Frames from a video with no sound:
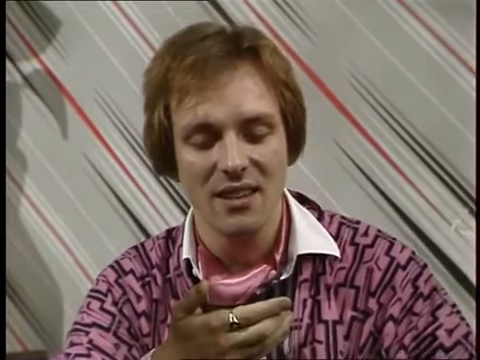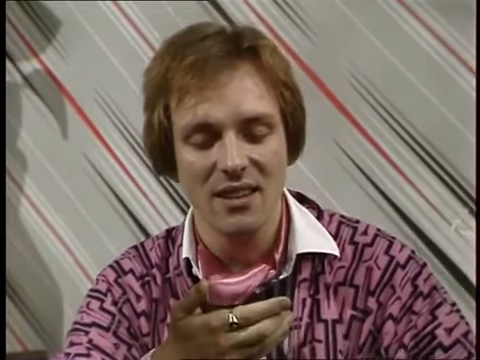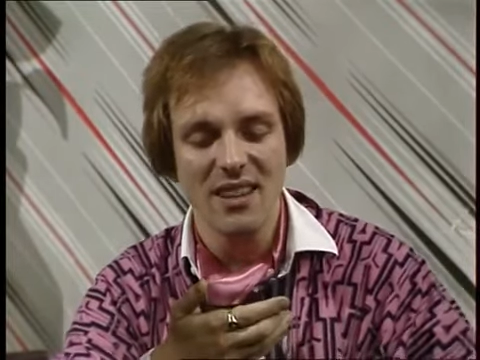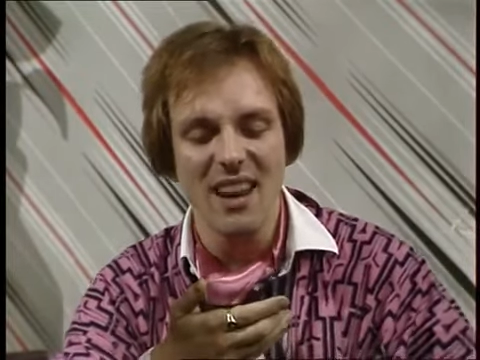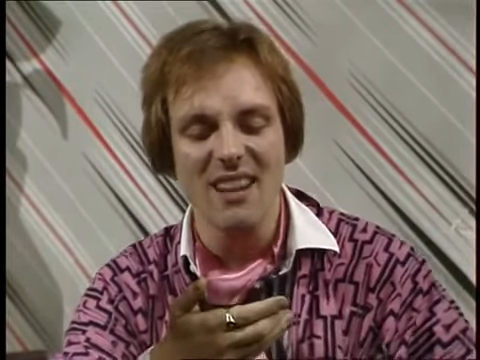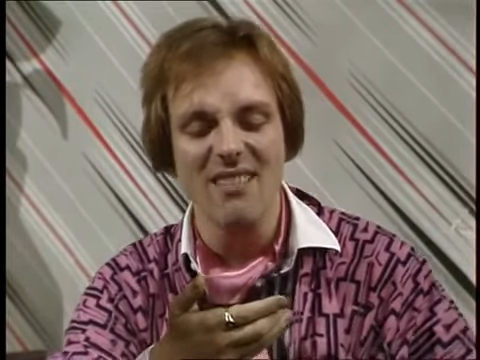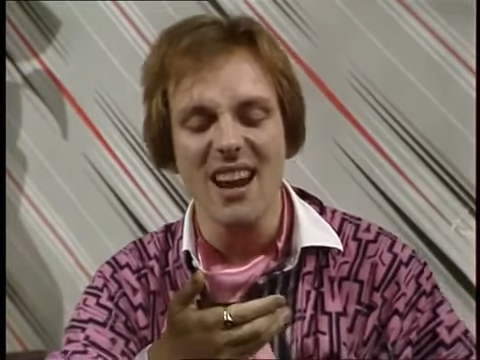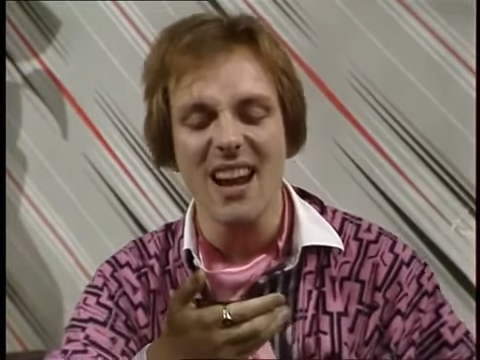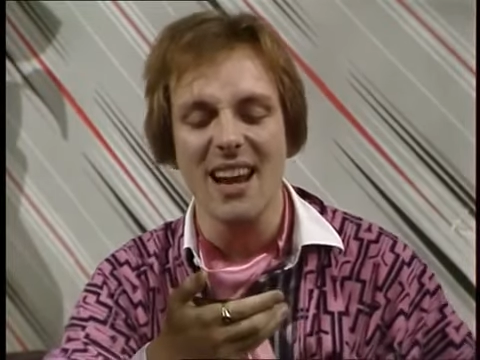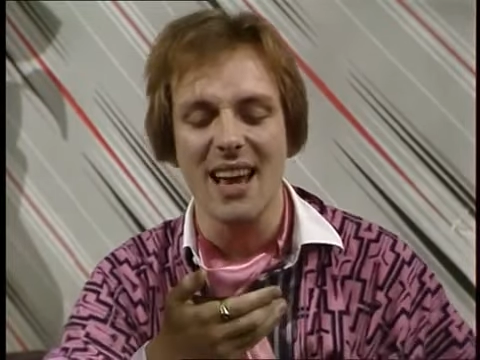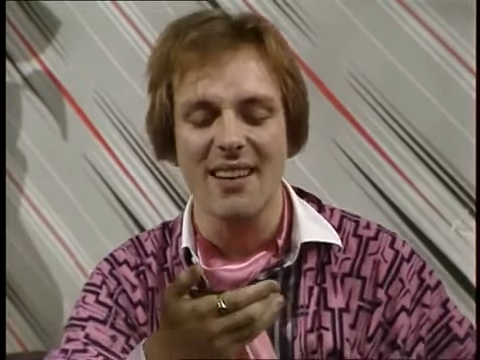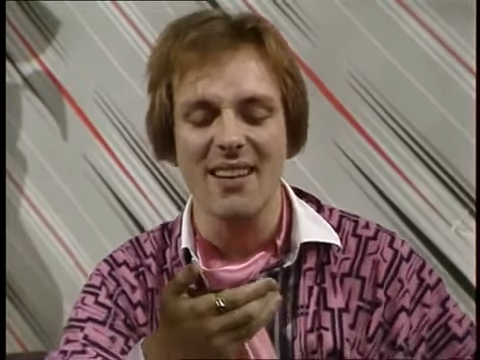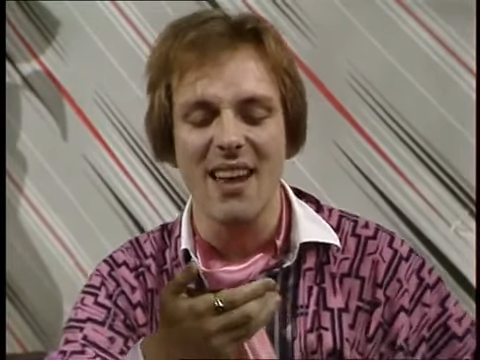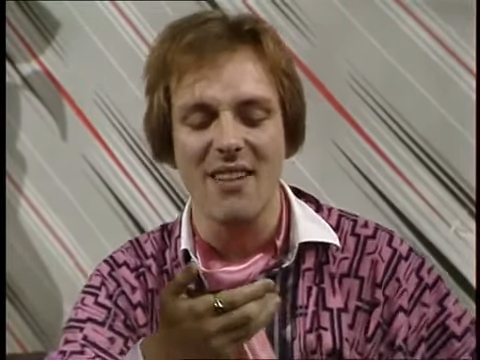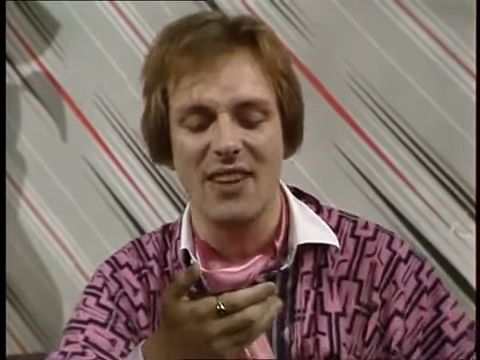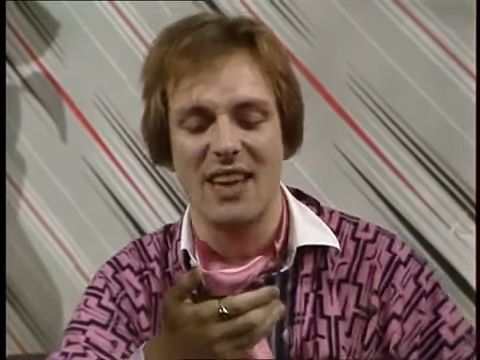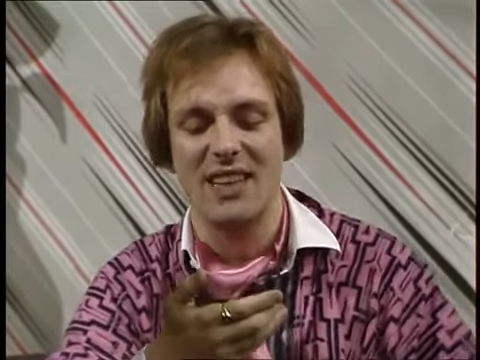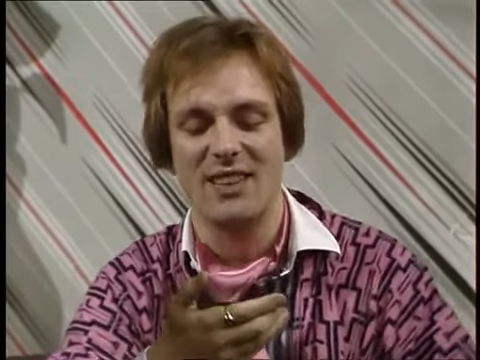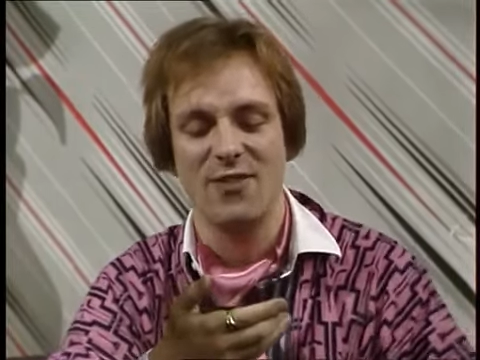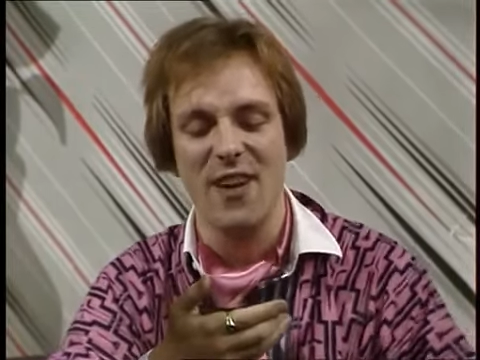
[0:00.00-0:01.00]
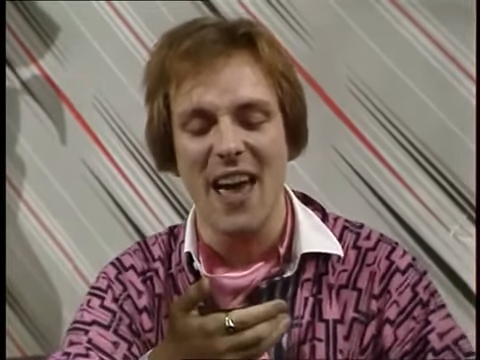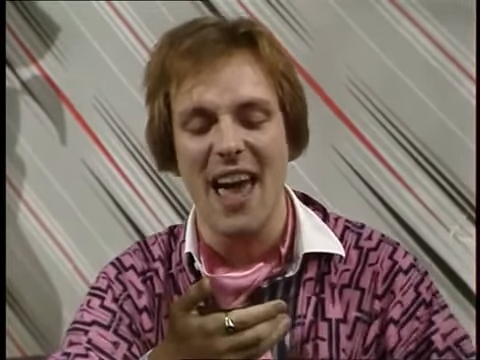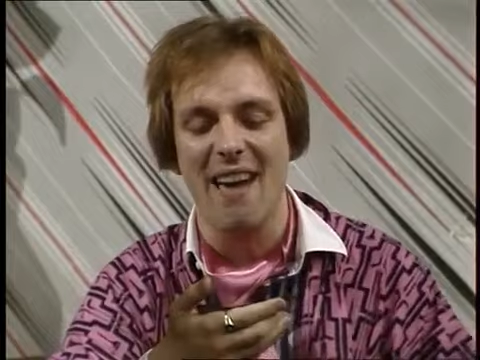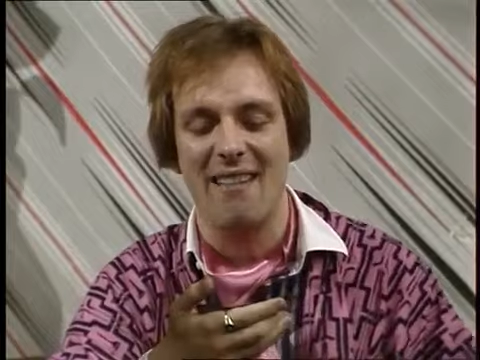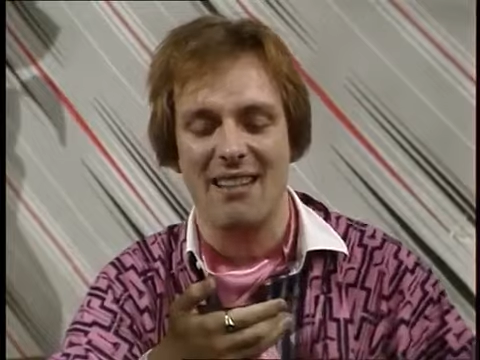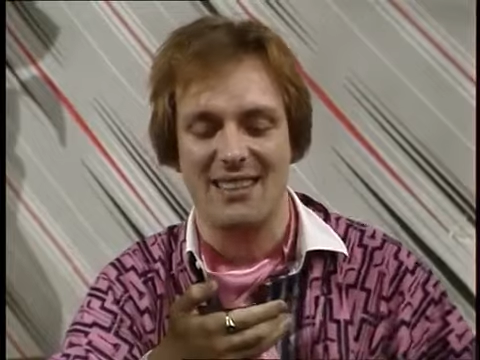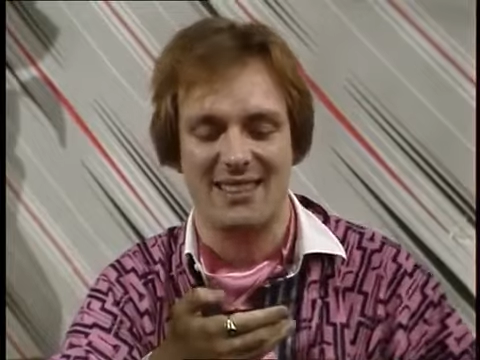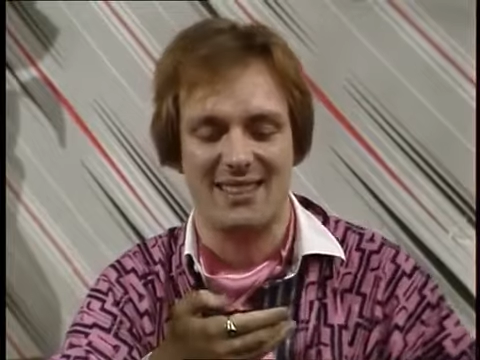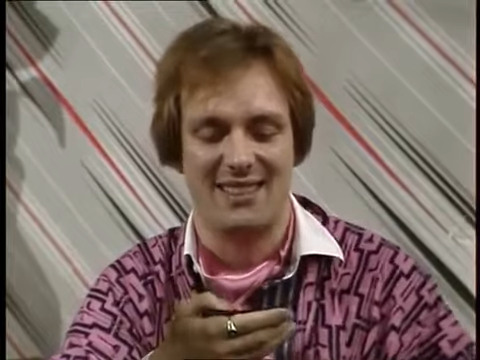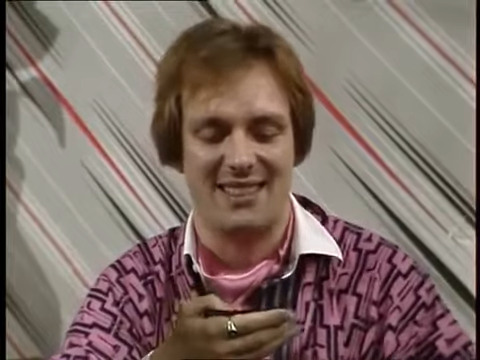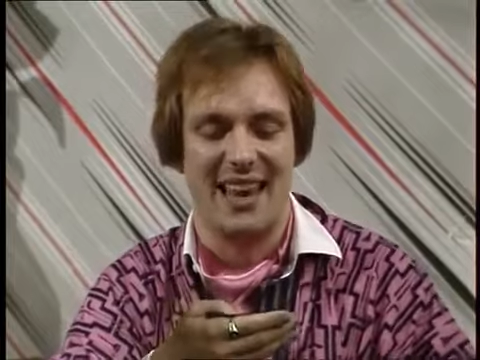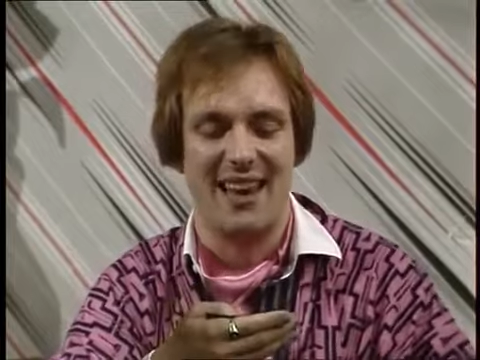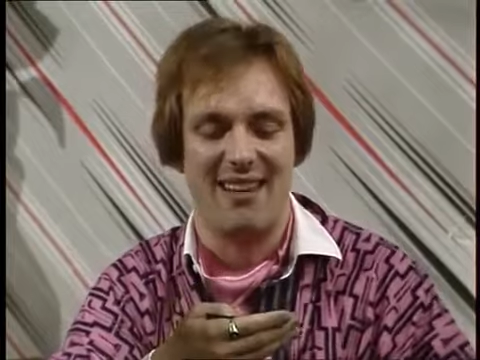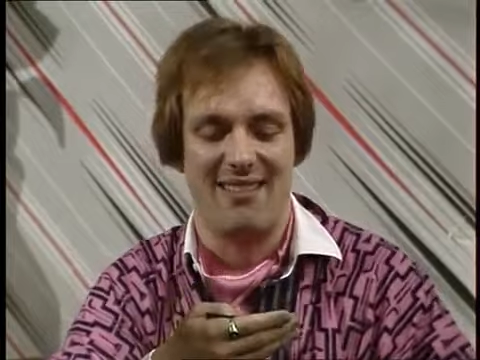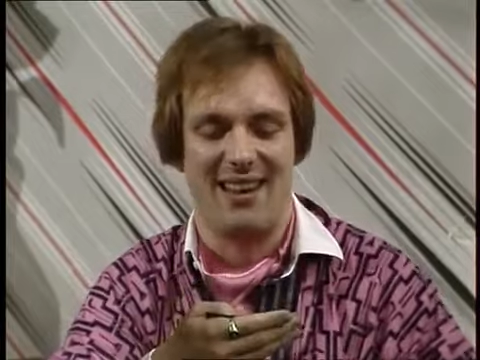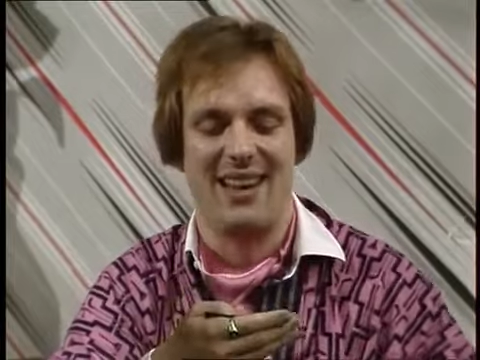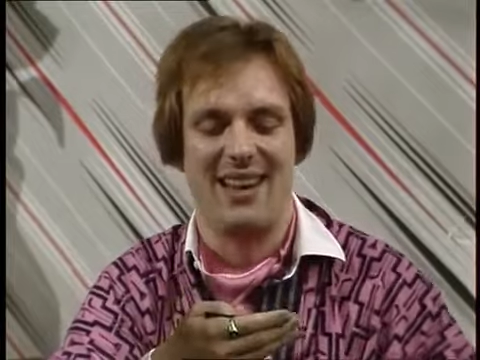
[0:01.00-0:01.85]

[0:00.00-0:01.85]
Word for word: No, really, I don't think it's fair. It's so